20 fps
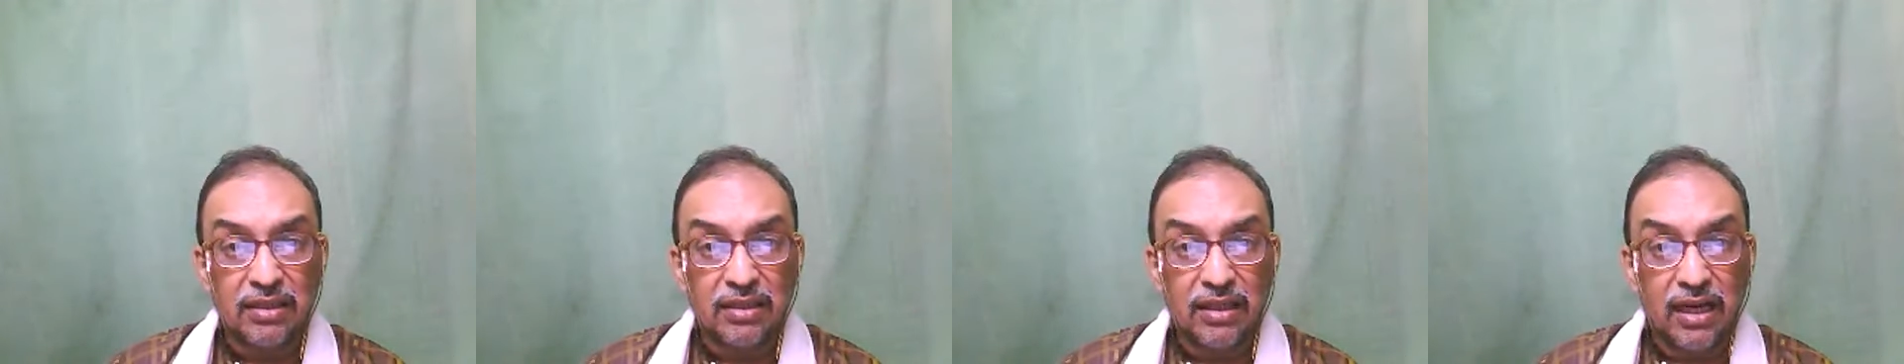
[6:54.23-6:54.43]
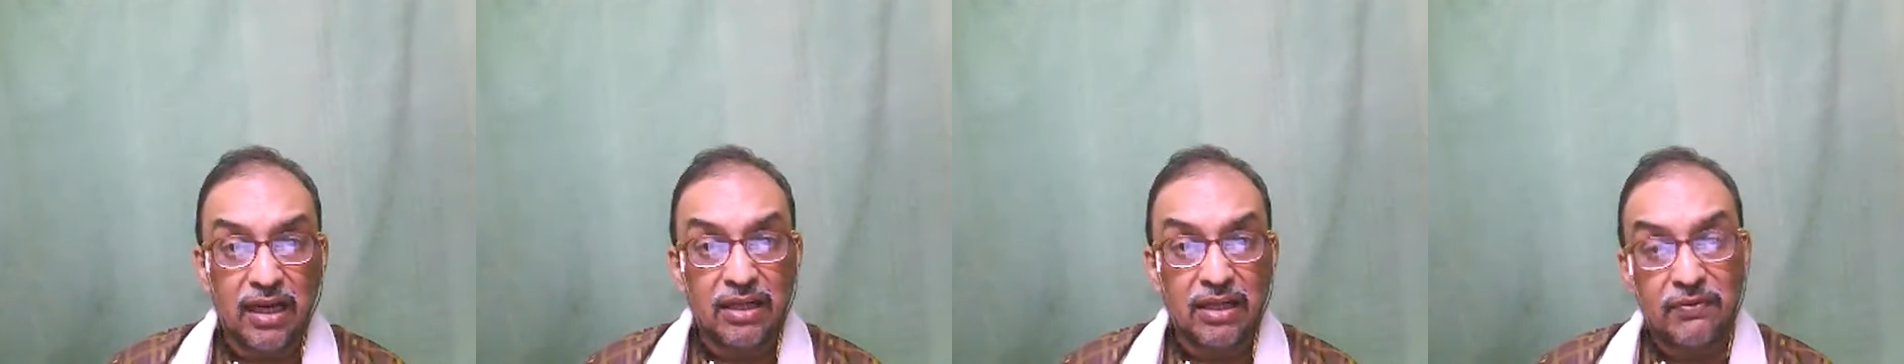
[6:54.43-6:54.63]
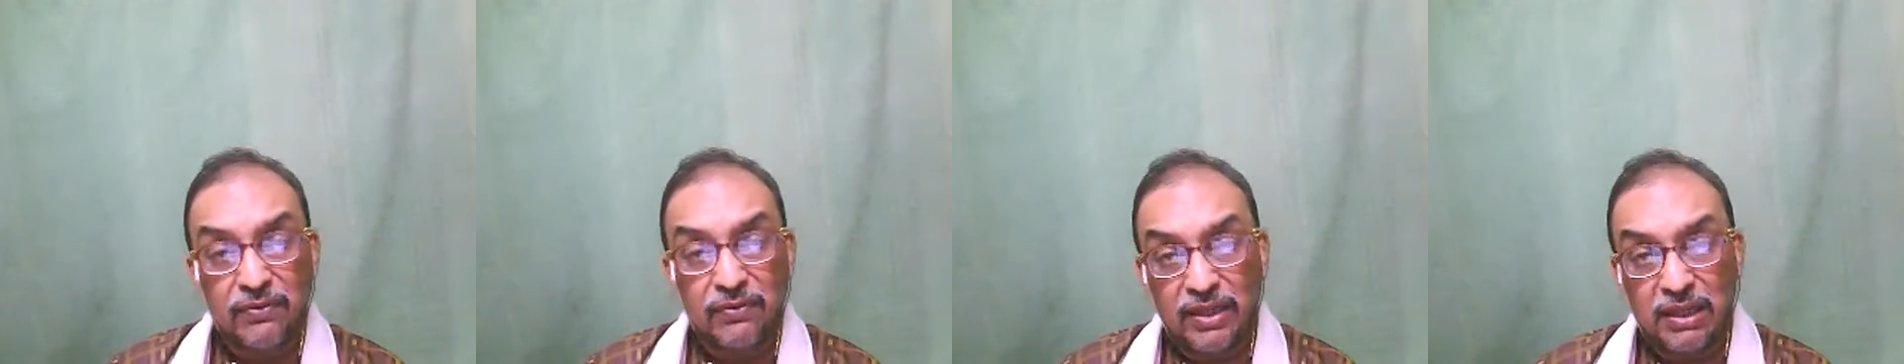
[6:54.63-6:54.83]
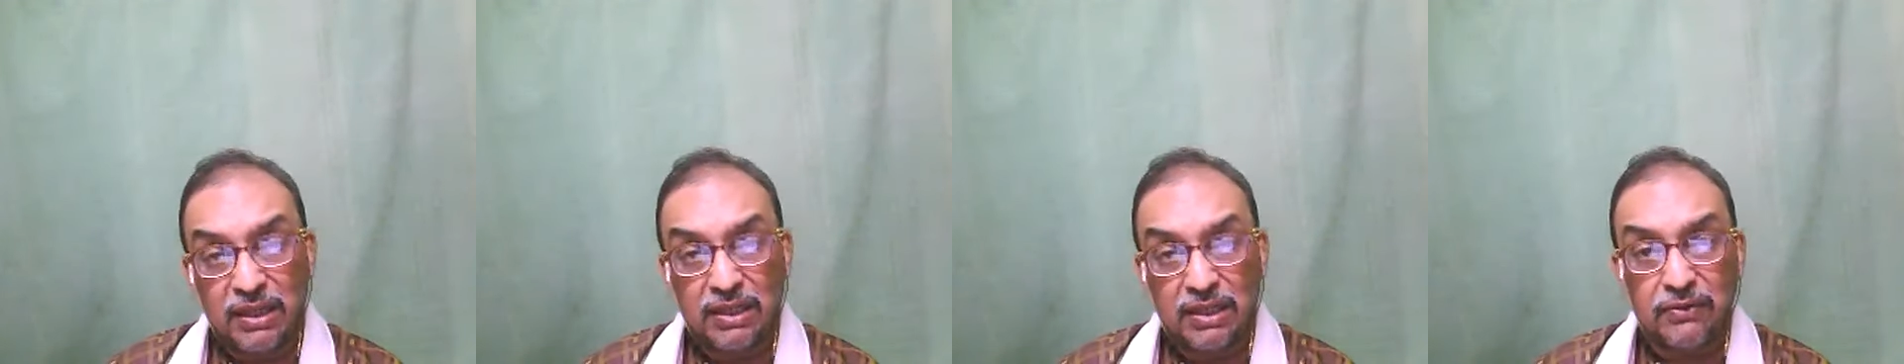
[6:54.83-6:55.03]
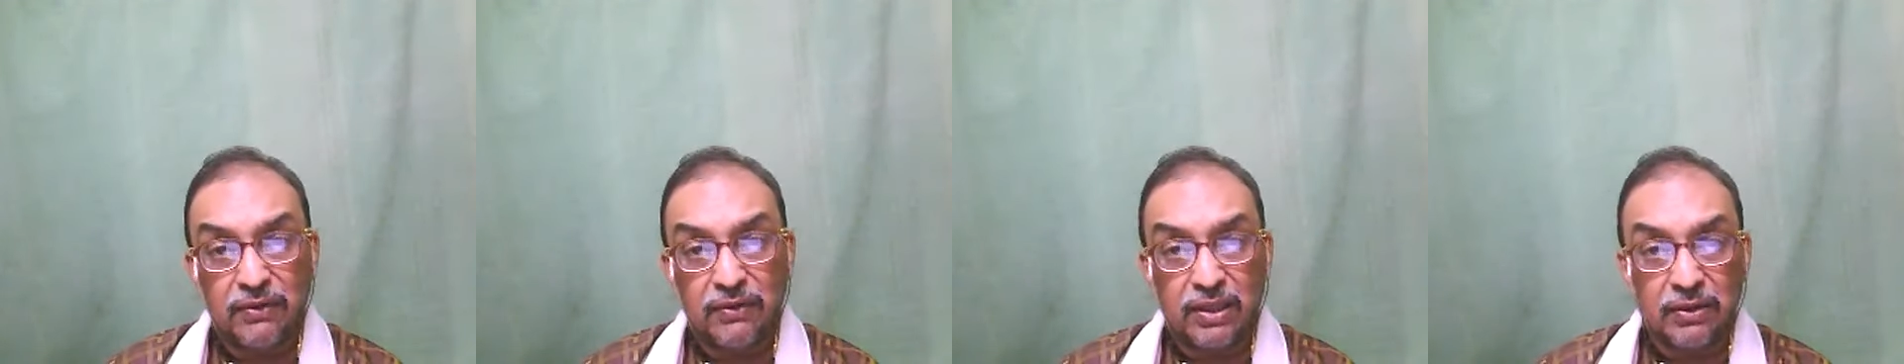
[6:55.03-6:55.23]
and very
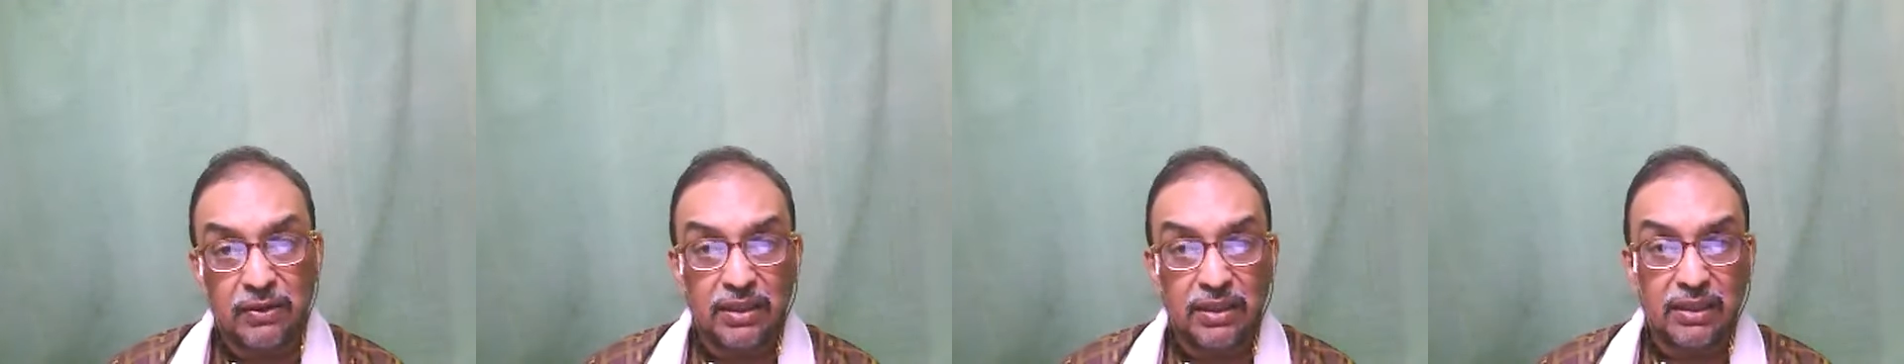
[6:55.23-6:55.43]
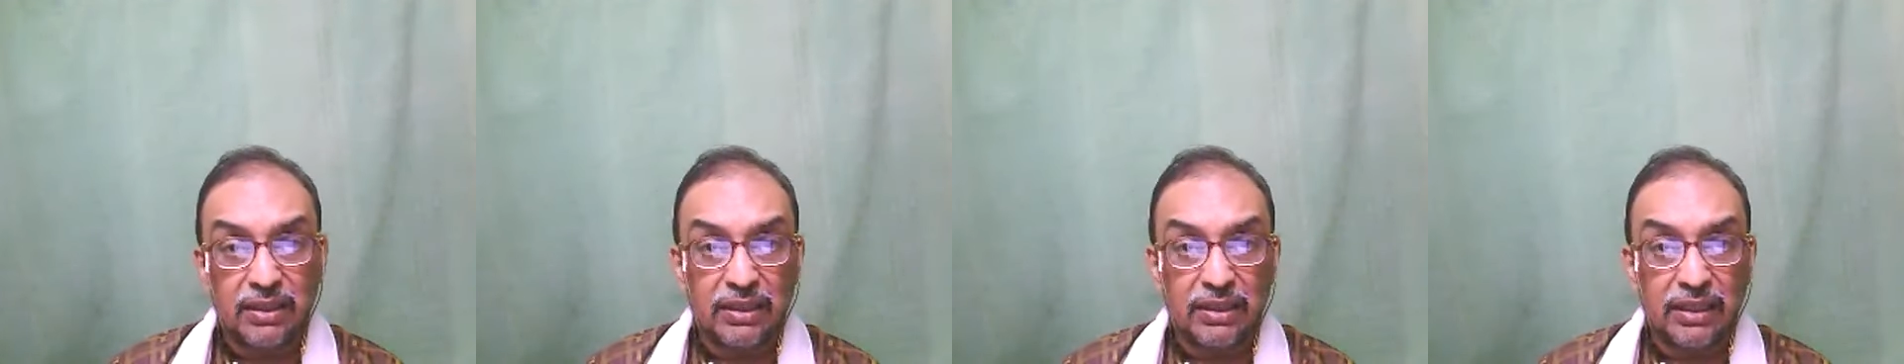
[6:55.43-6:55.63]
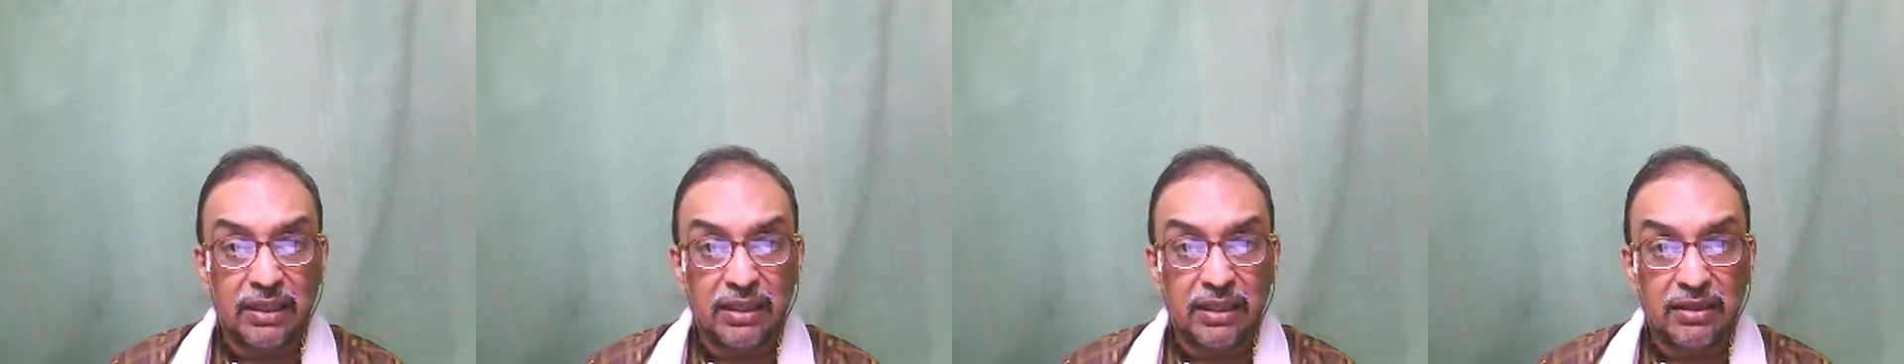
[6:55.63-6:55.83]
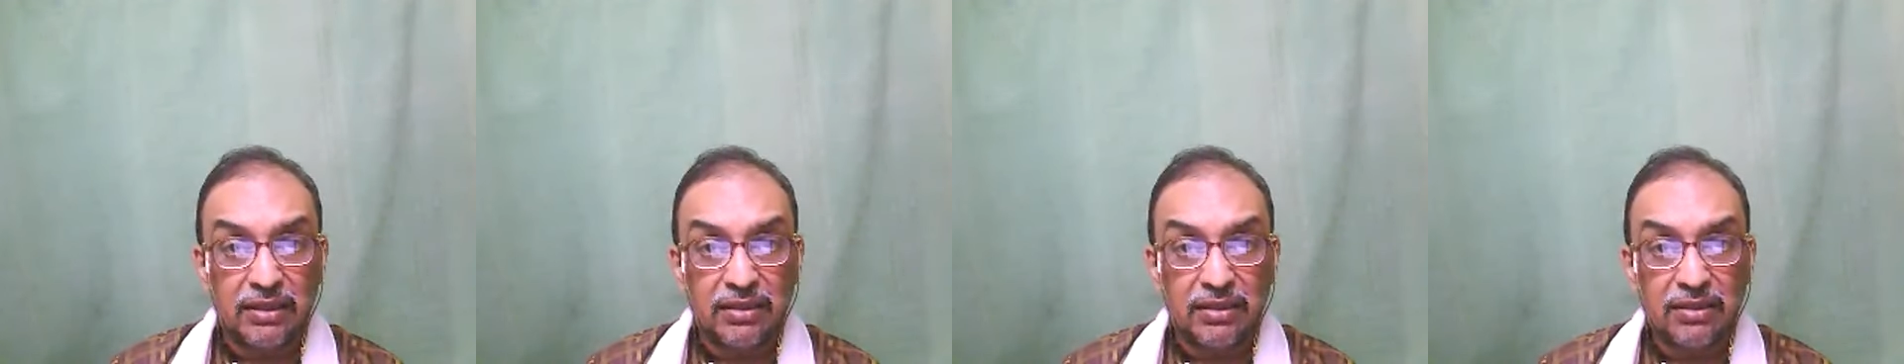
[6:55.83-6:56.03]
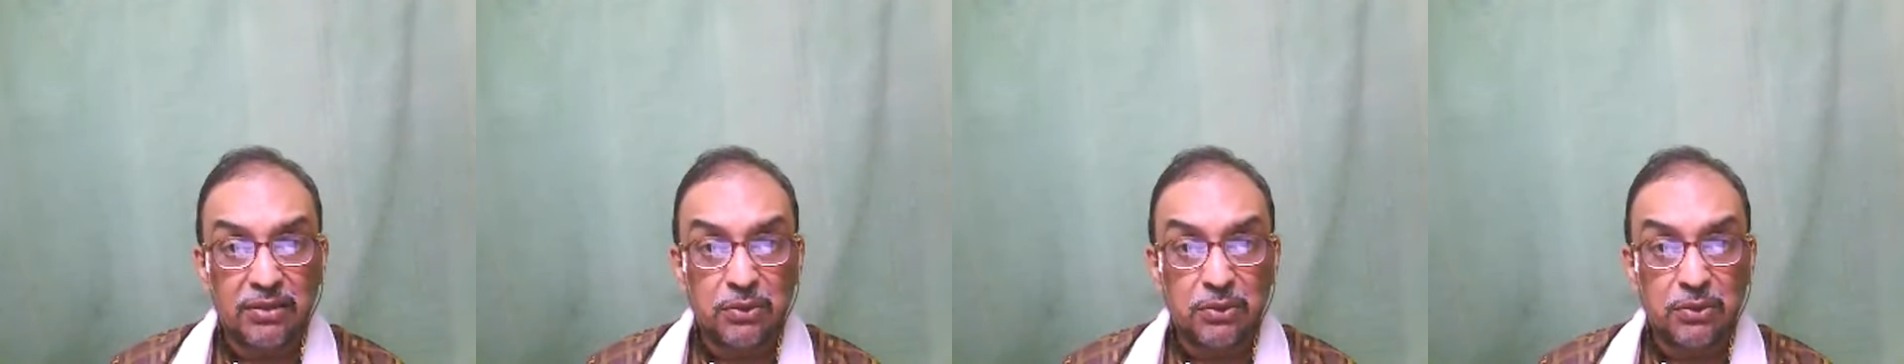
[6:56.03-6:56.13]
quick on the take